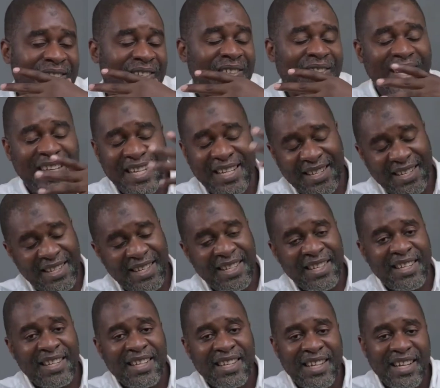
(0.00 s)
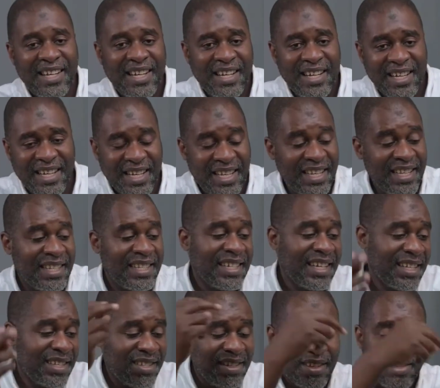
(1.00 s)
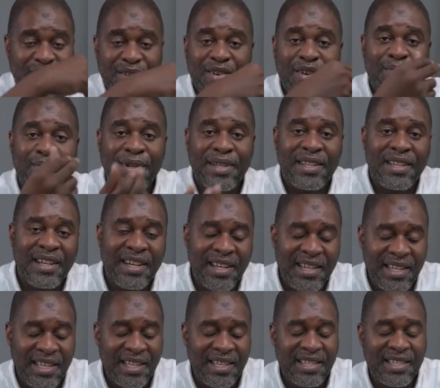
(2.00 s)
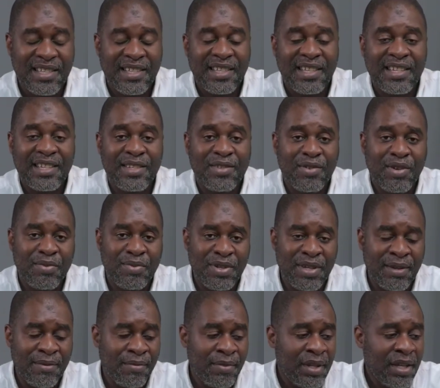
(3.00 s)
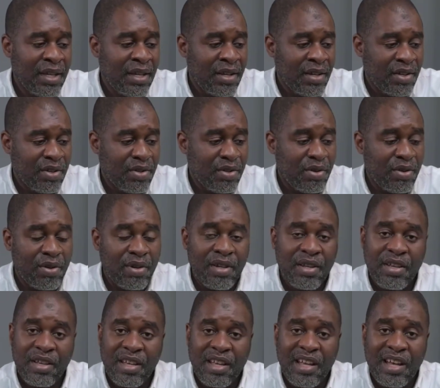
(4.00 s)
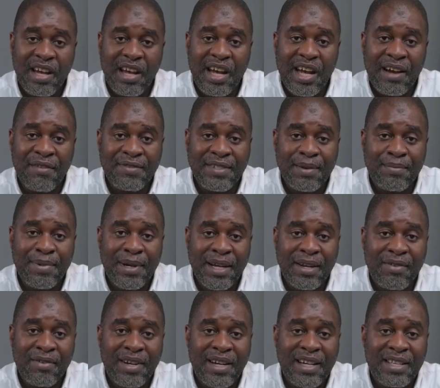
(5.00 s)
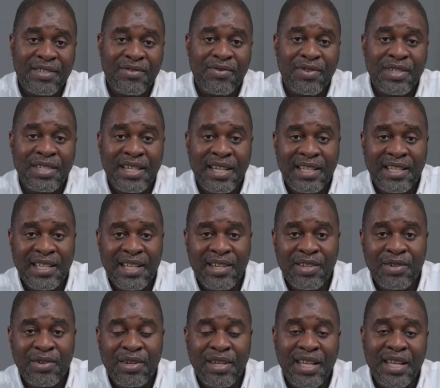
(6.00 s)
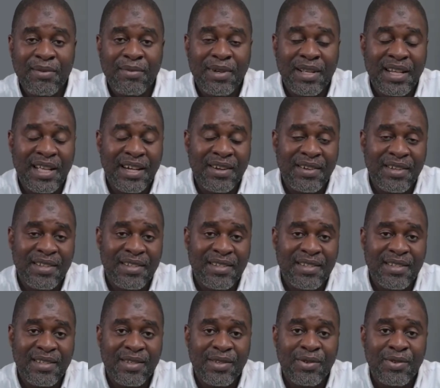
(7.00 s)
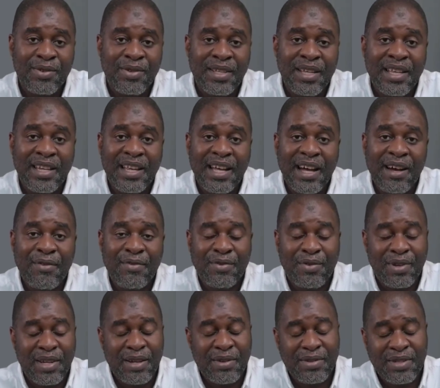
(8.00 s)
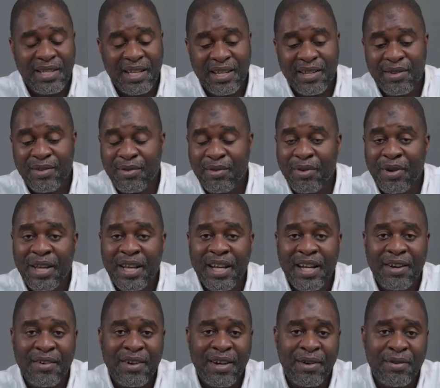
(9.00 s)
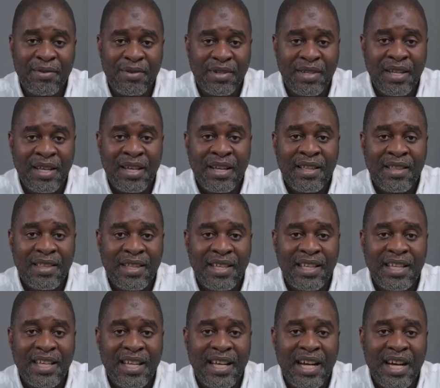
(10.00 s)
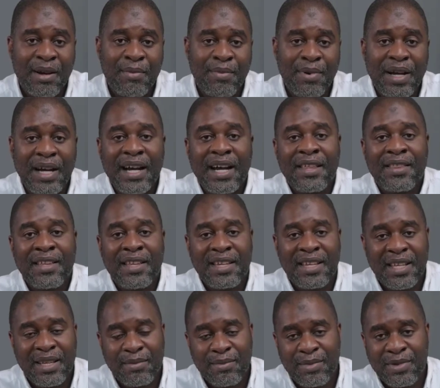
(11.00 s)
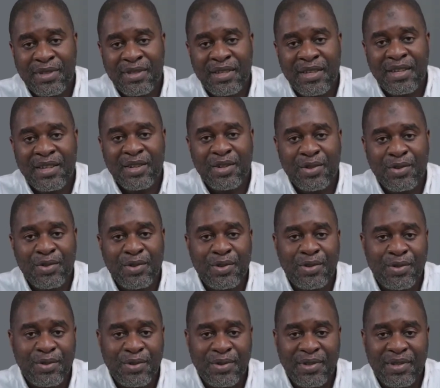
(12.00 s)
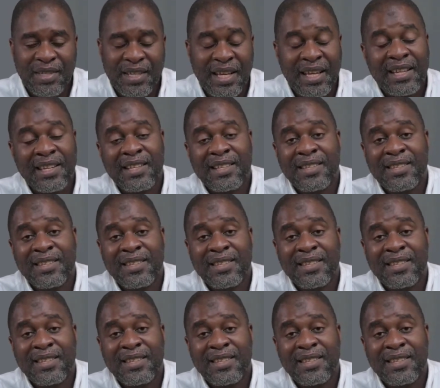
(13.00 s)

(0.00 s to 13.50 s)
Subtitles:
you can get in touch. Comment links in the description. So after PACRA has rejected your name clearance, you then have to now start going around thinking up other names to use. And